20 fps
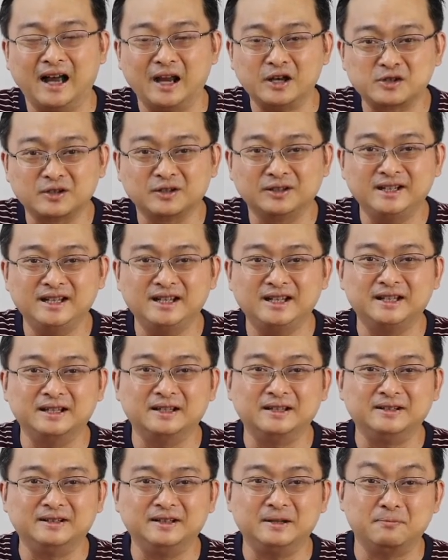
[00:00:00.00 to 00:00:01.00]

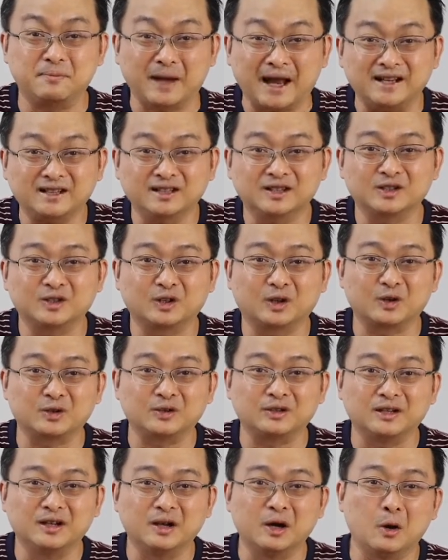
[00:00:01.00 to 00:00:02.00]
actually dependent
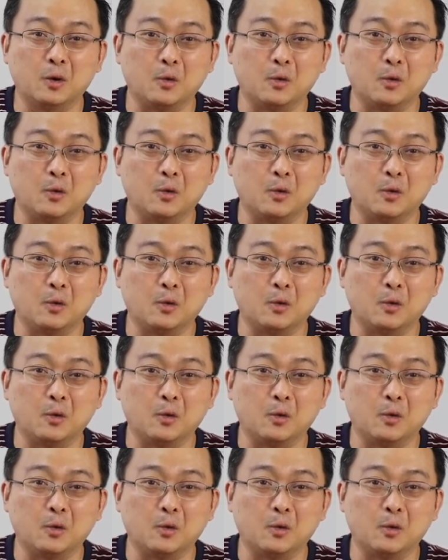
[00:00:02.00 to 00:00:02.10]
on